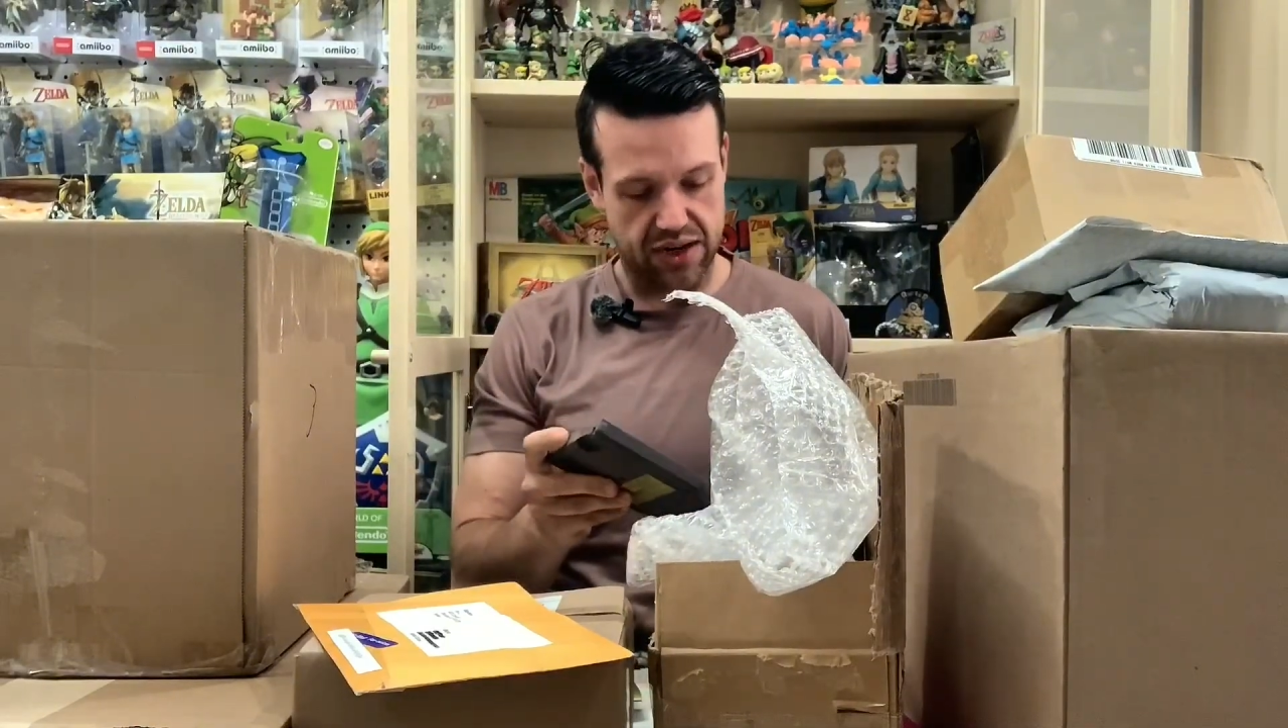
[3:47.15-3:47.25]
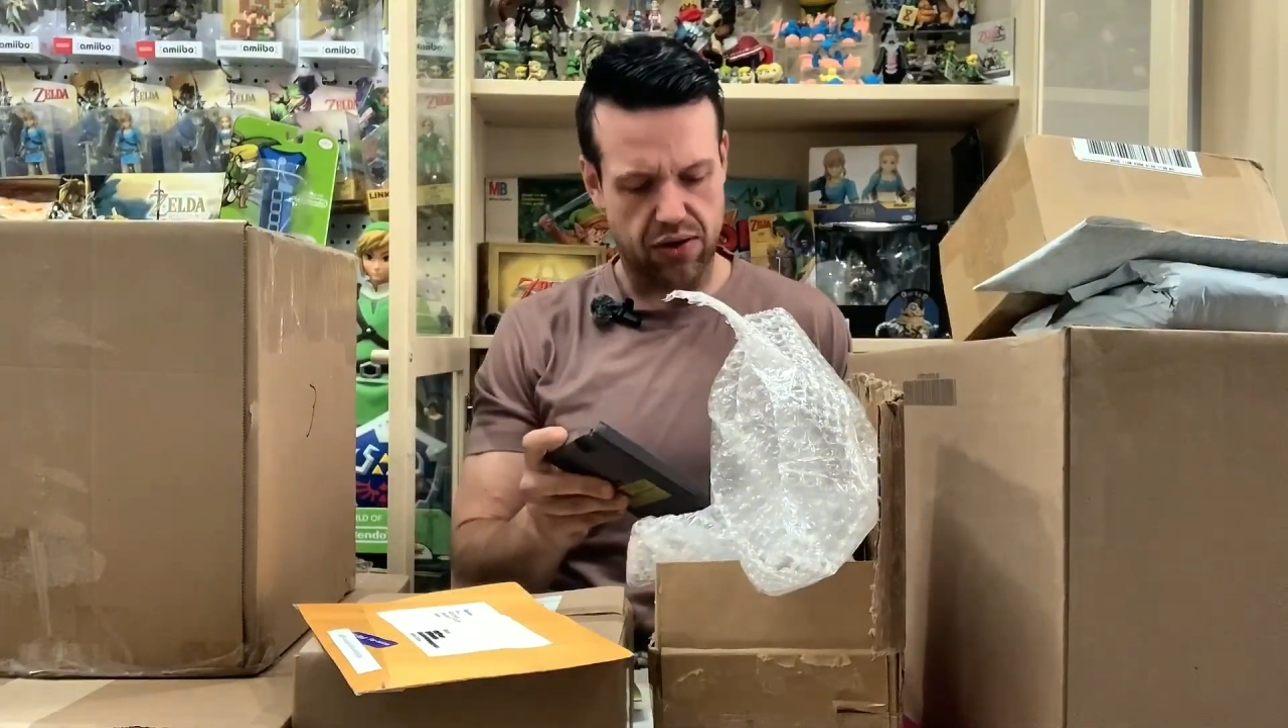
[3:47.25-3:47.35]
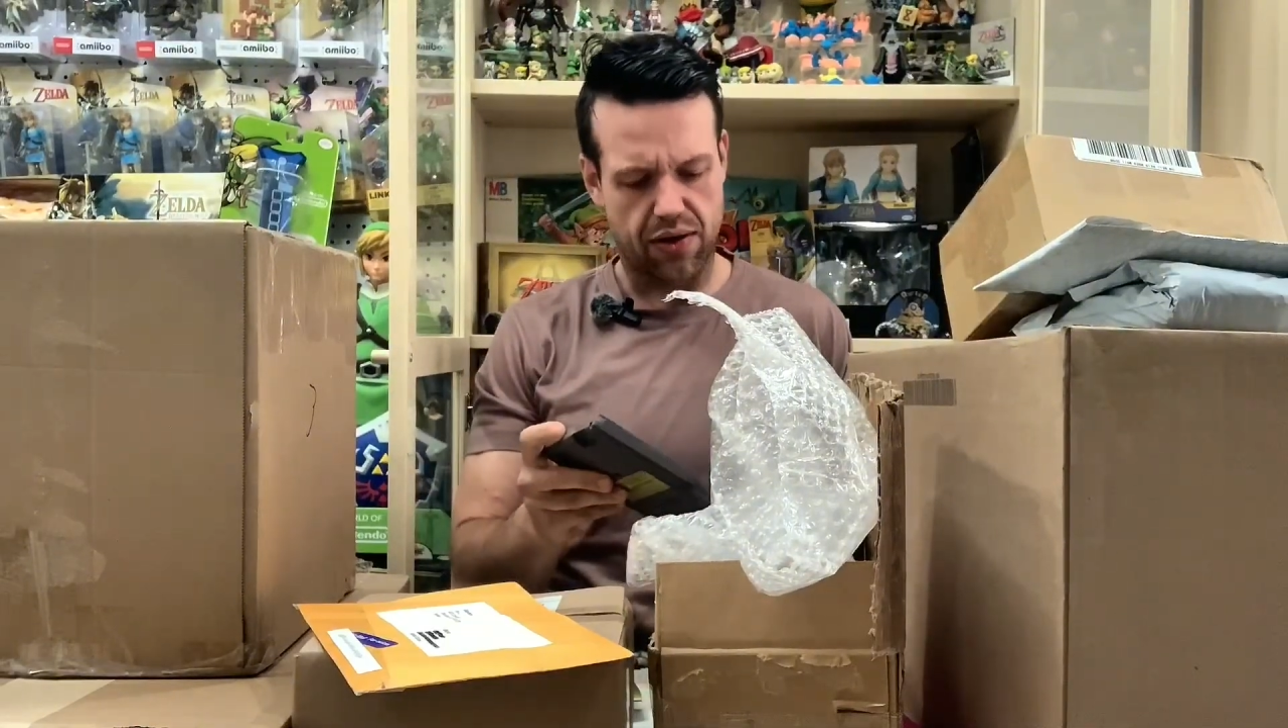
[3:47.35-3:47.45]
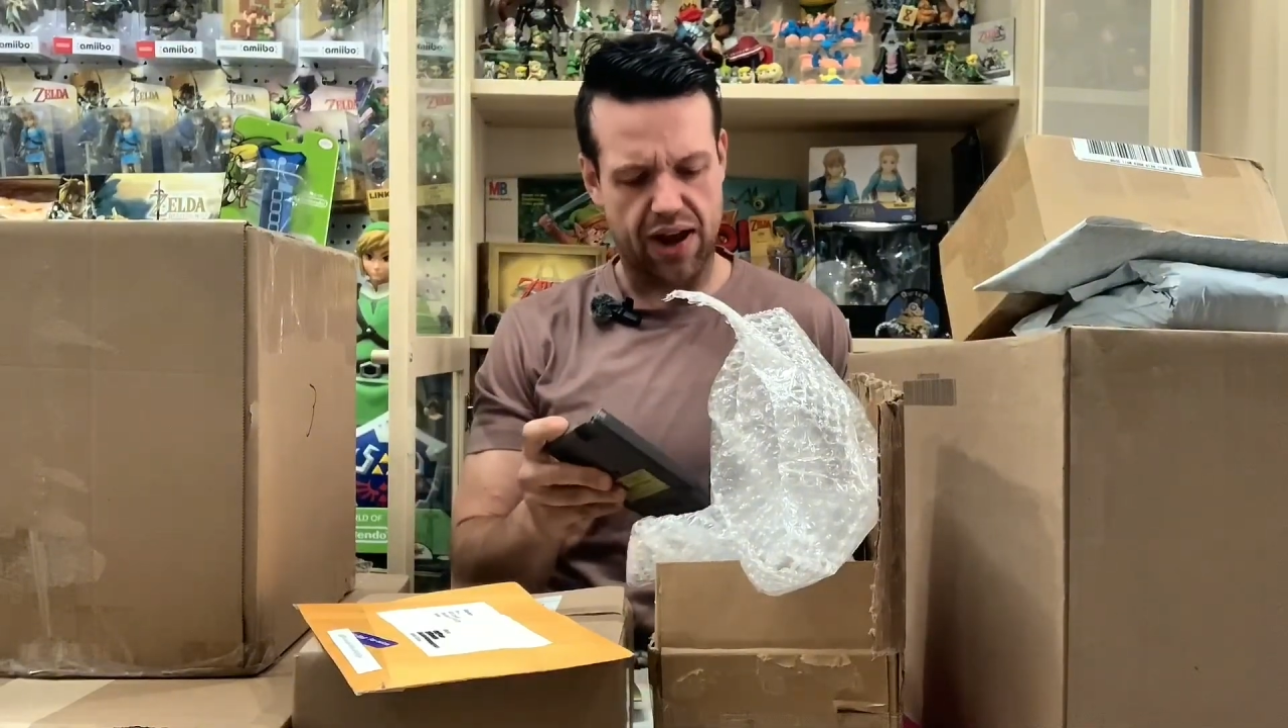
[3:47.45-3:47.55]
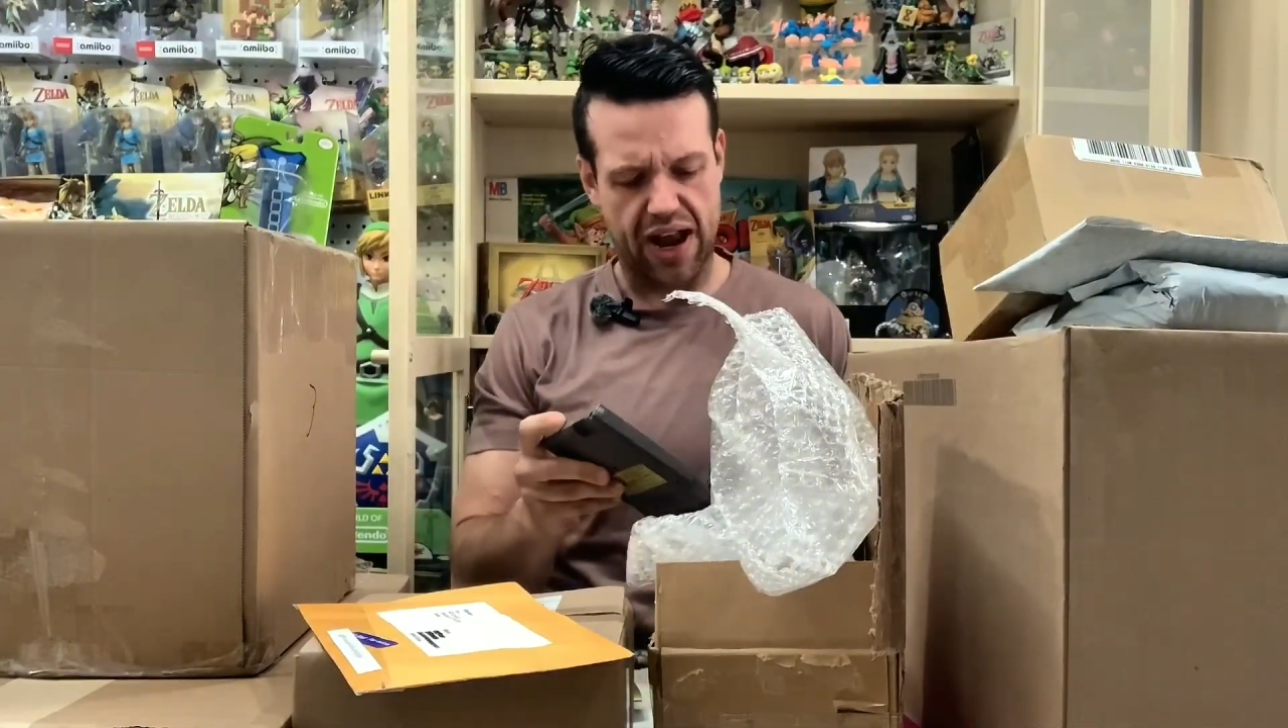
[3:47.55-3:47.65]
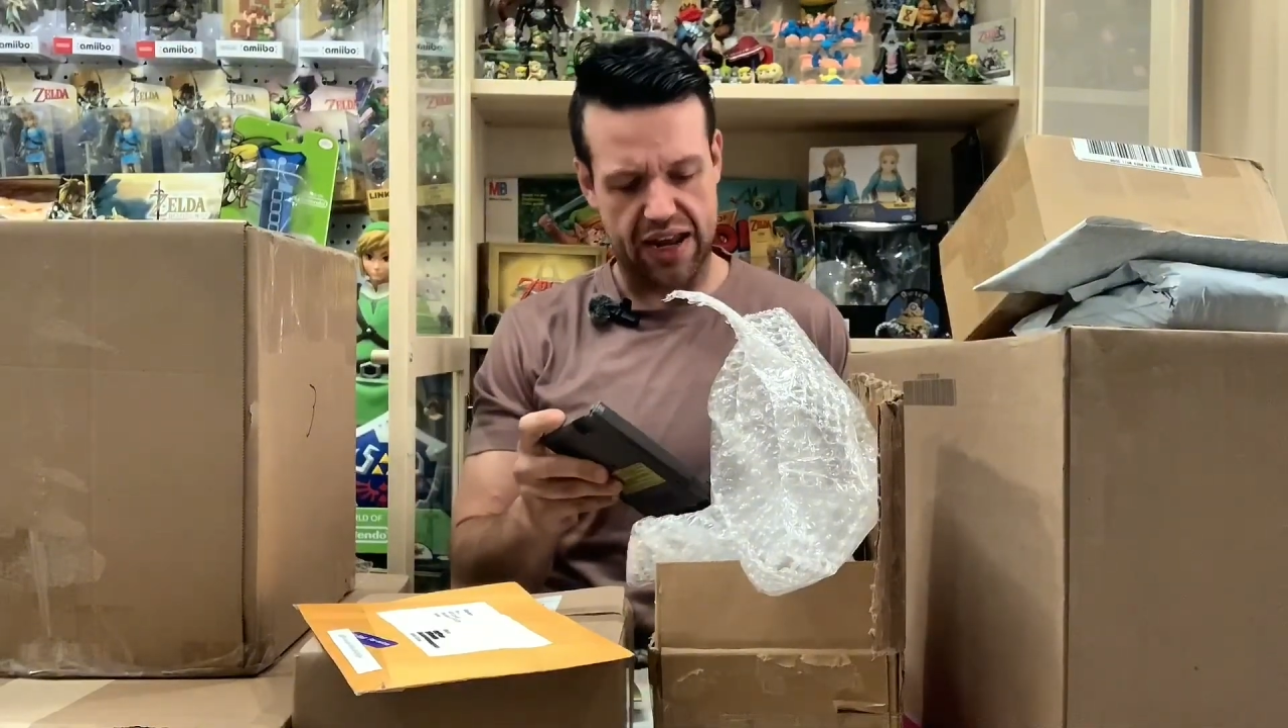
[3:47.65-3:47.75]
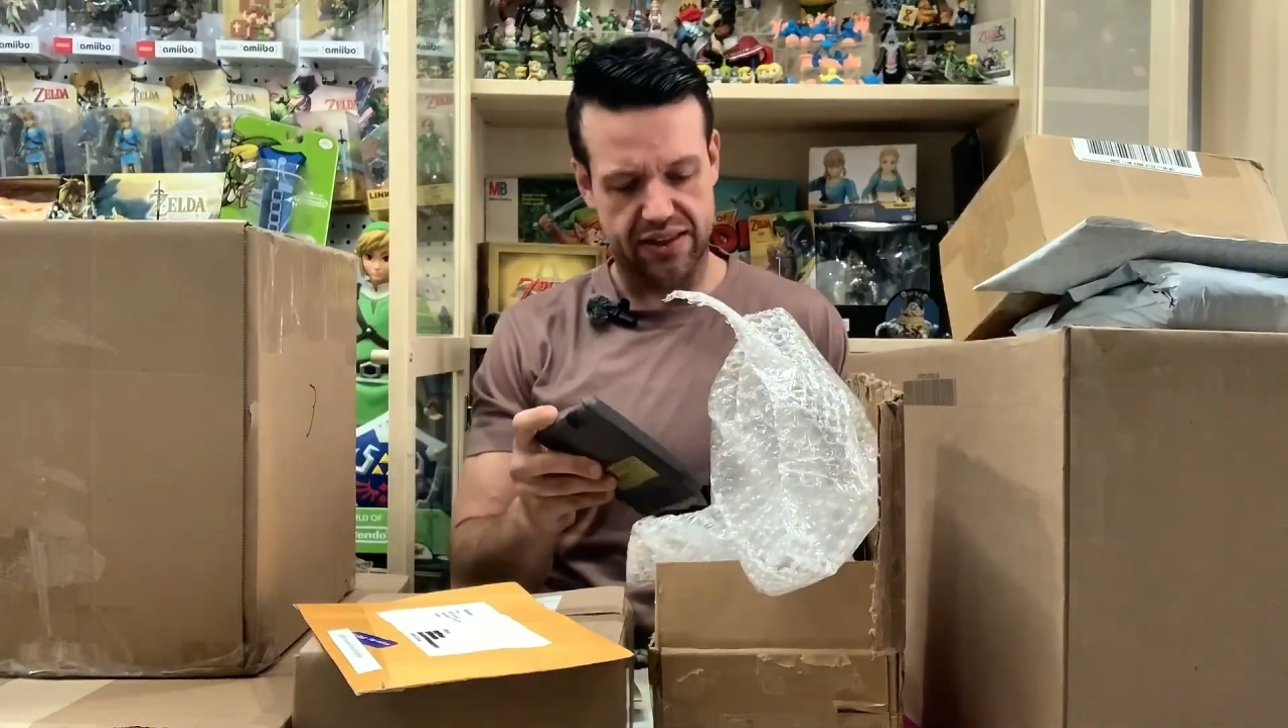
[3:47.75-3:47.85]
oh, I had